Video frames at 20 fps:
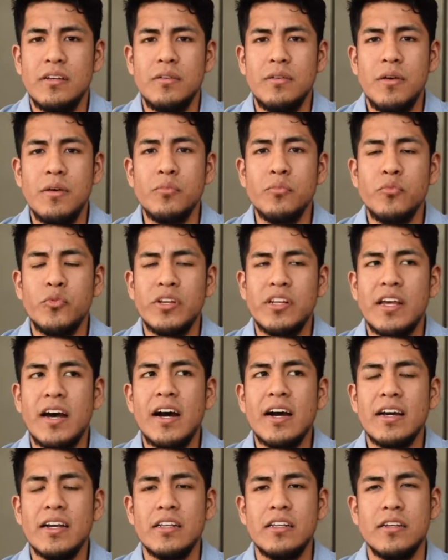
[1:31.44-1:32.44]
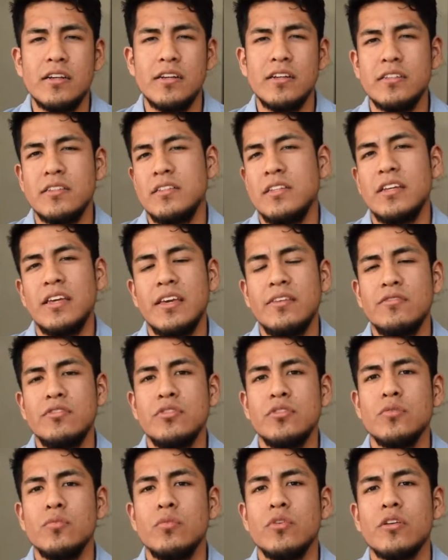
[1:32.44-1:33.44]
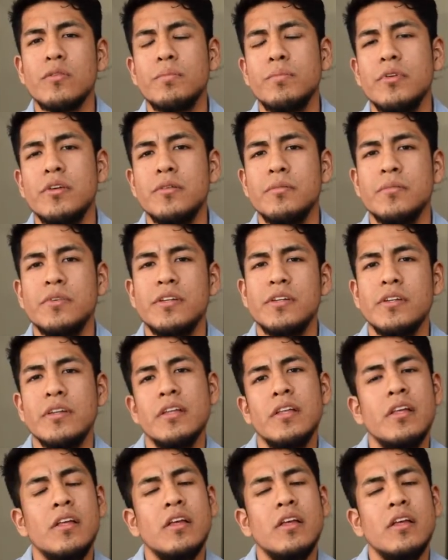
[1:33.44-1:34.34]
and what DACA does, it gives you a work permit,